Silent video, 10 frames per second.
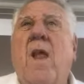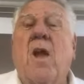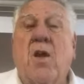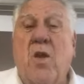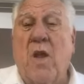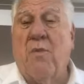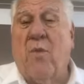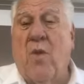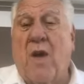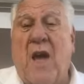You think
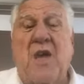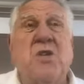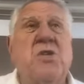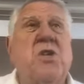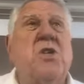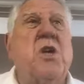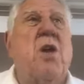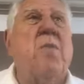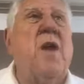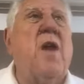fornication has just
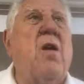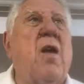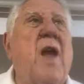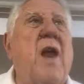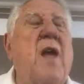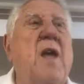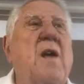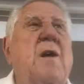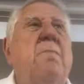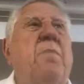come in here lately?
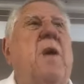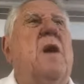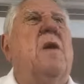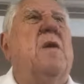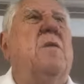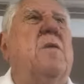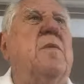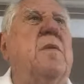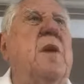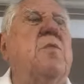
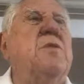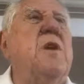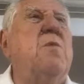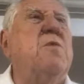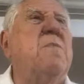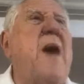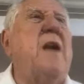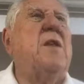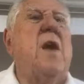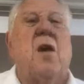It was
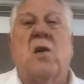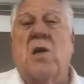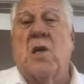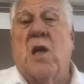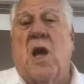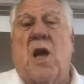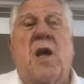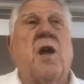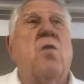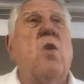back there
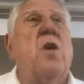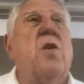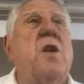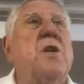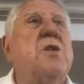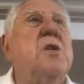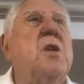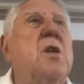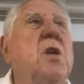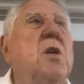in the wilderness
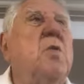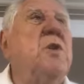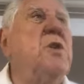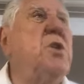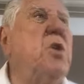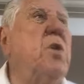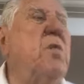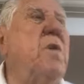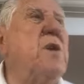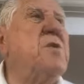with the children
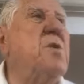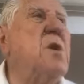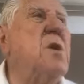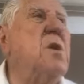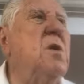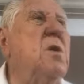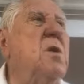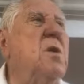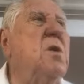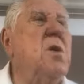of Israel.
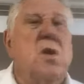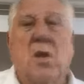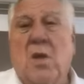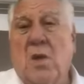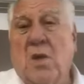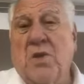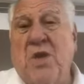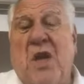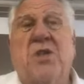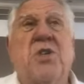
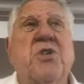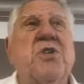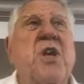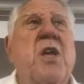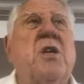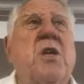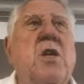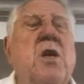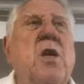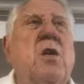Sexual sins
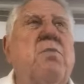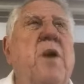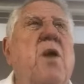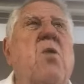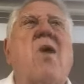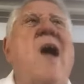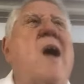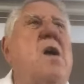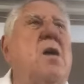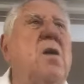been
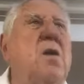around.